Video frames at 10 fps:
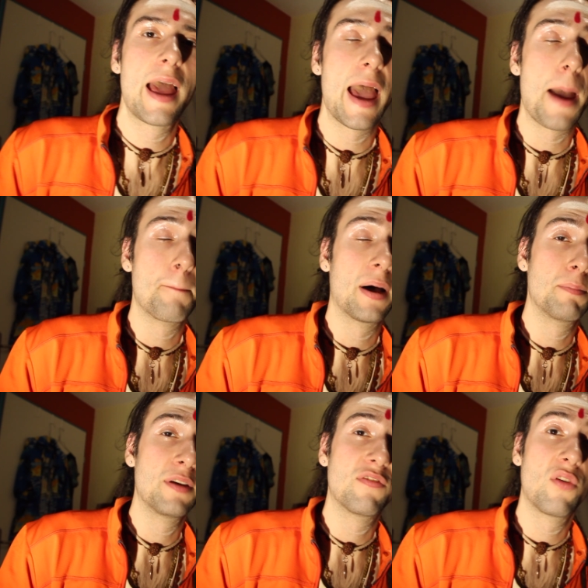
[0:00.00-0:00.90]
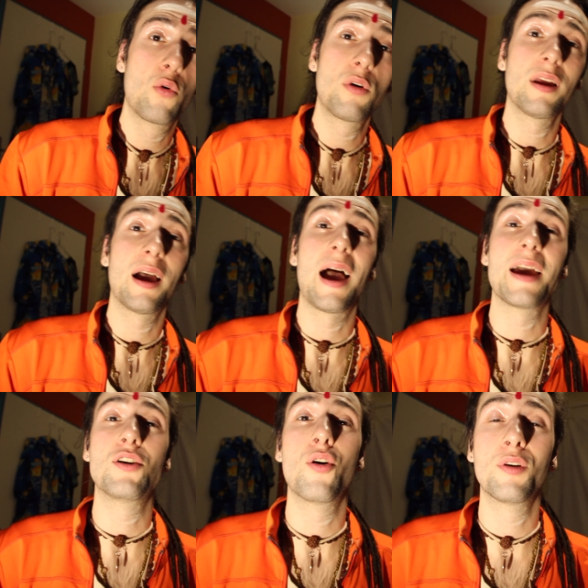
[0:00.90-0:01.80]
Um, but before
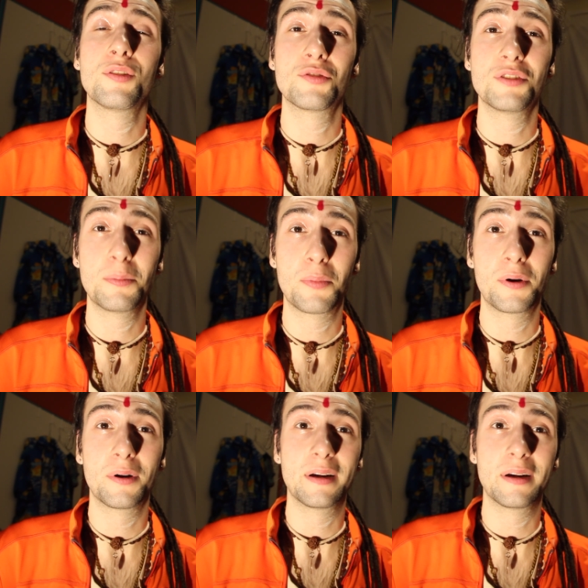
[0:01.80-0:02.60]
I go into deeper